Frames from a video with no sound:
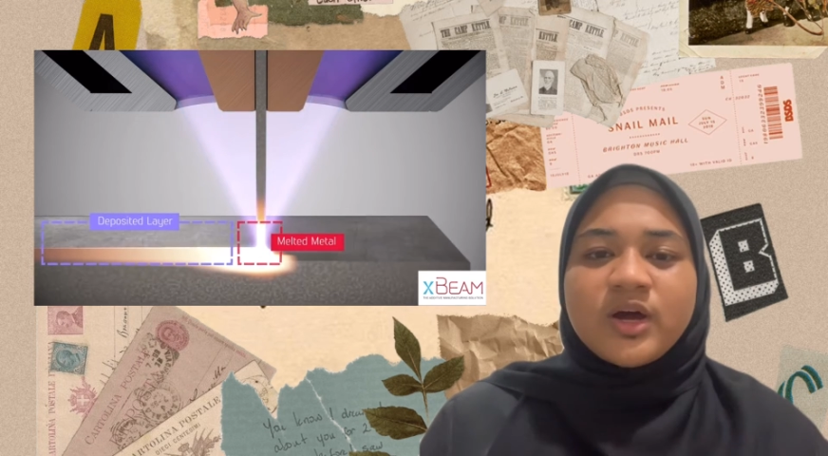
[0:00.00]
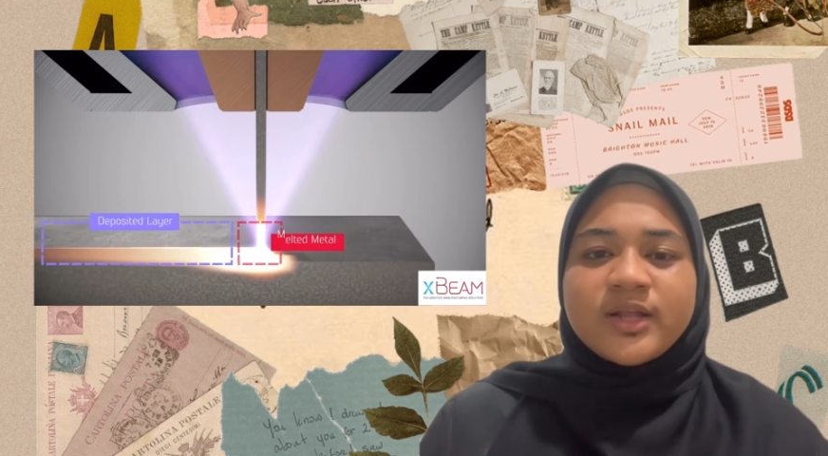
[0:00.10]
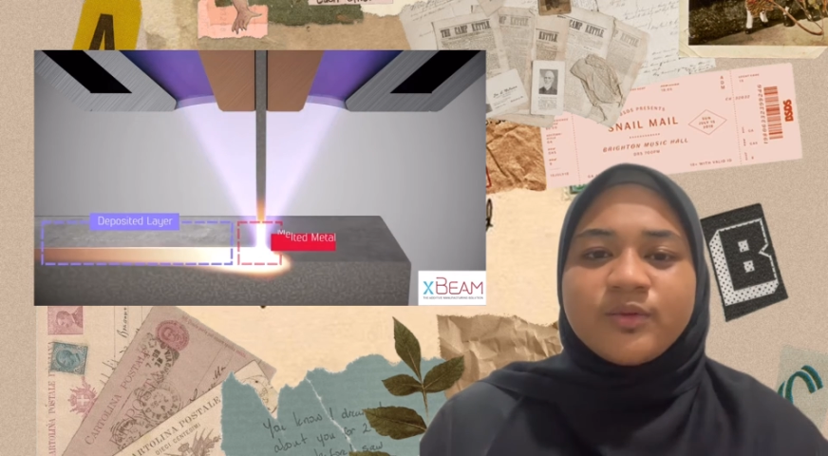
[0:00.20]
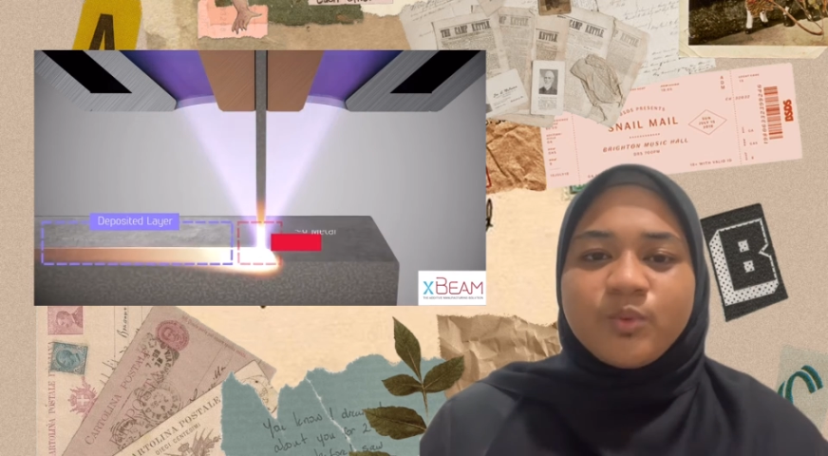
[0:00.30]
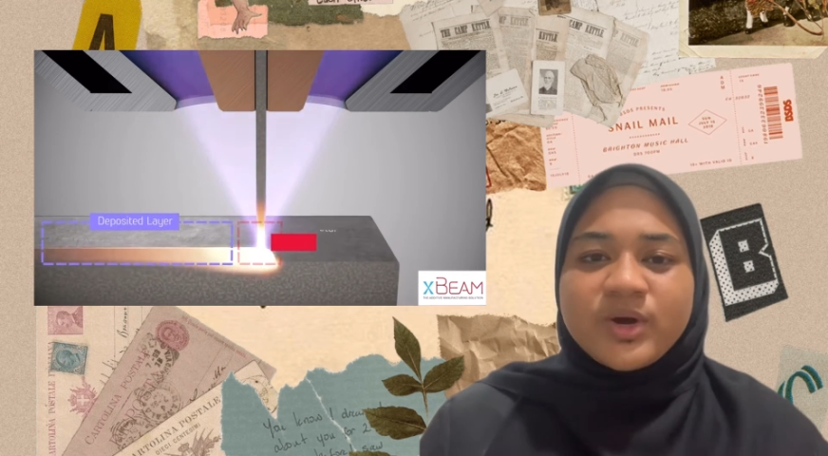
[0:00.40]

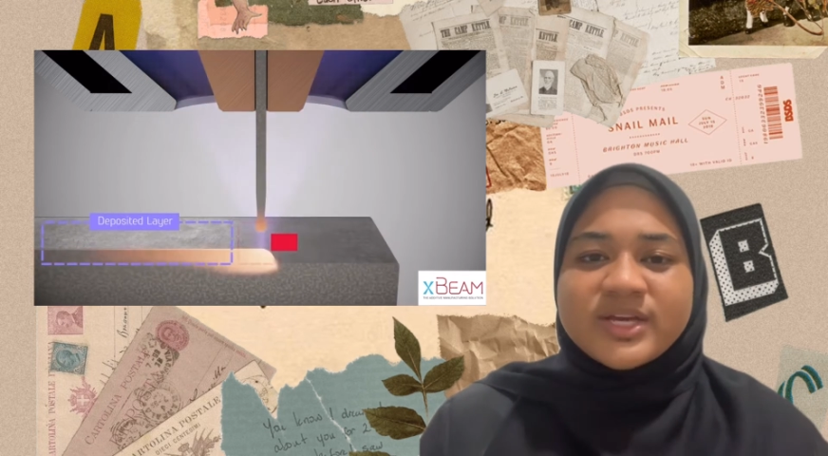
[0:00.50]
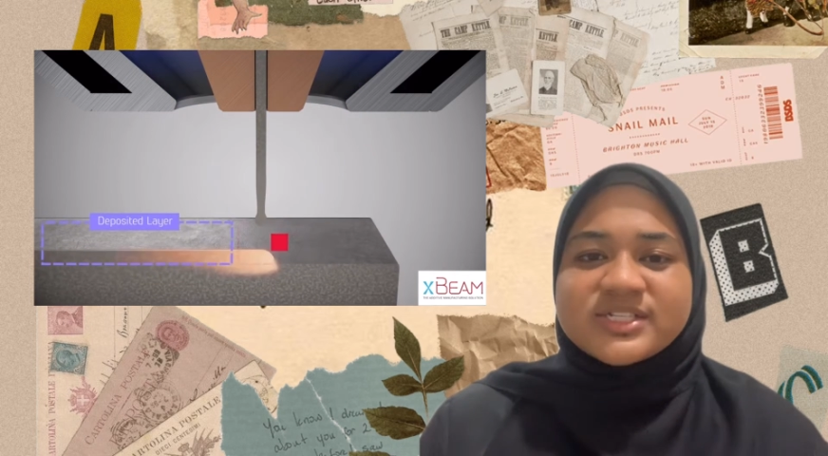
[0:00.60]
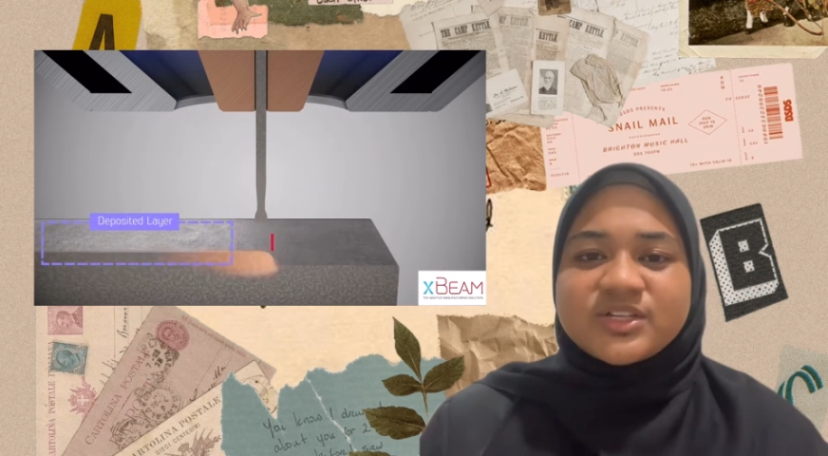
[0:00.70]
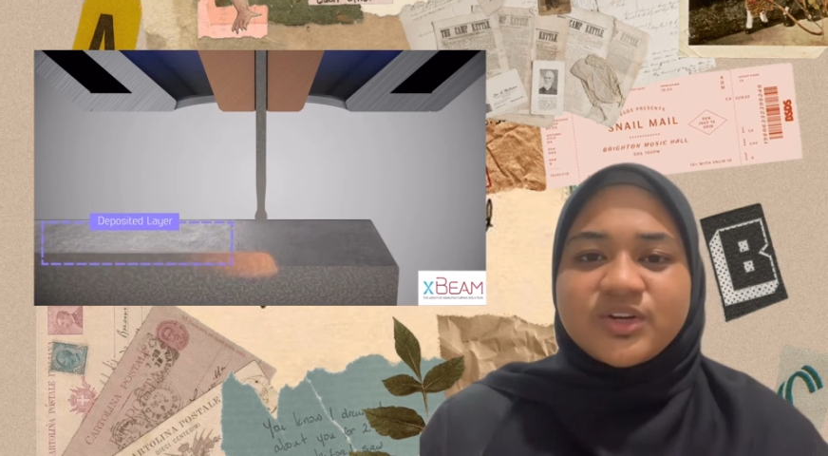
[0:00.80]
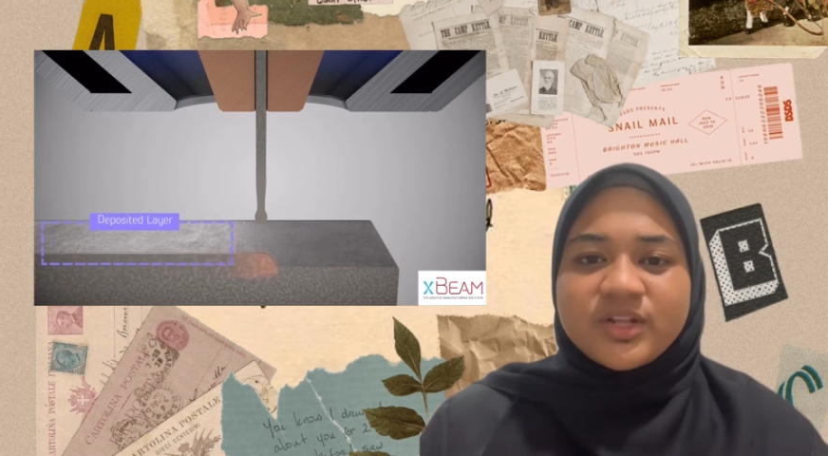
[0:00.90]

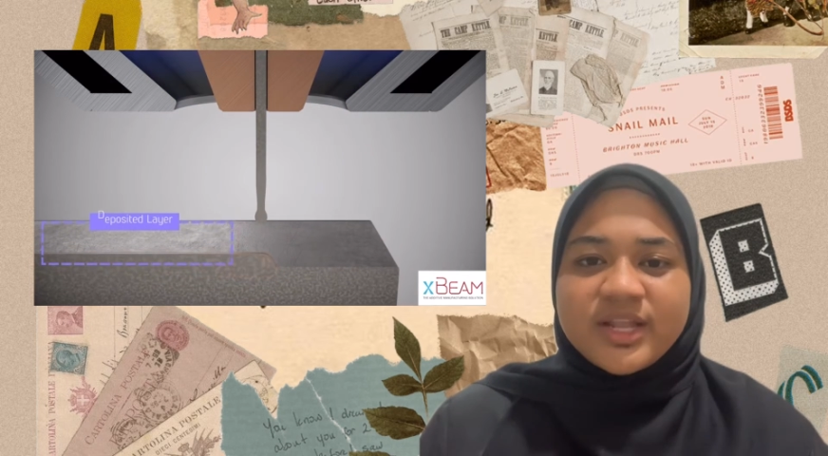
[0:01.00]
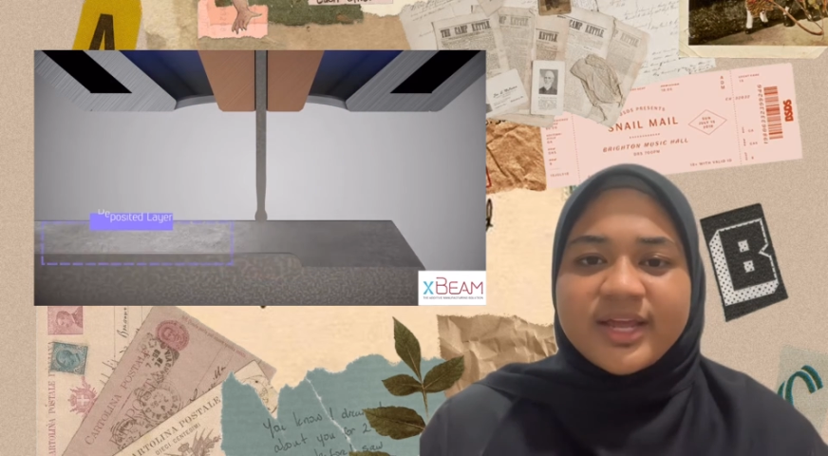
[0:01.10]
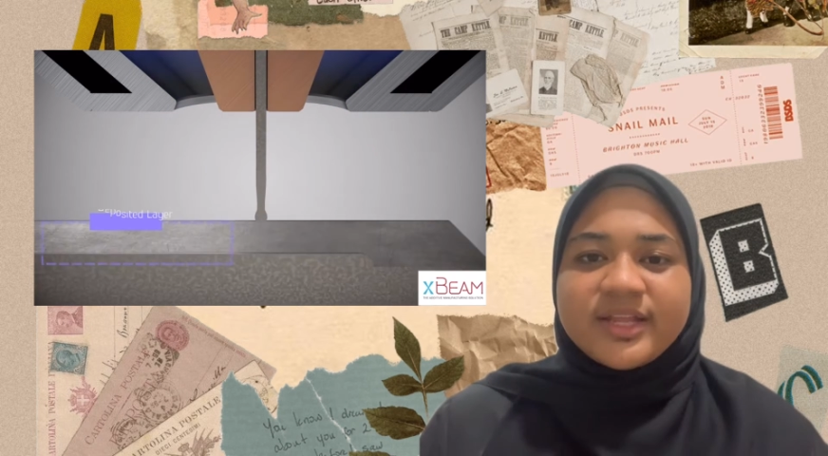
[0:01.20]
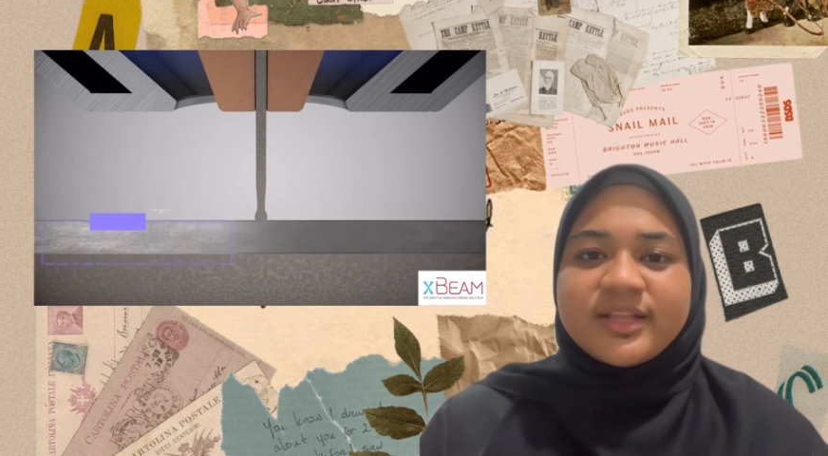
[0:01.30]
otherwise collide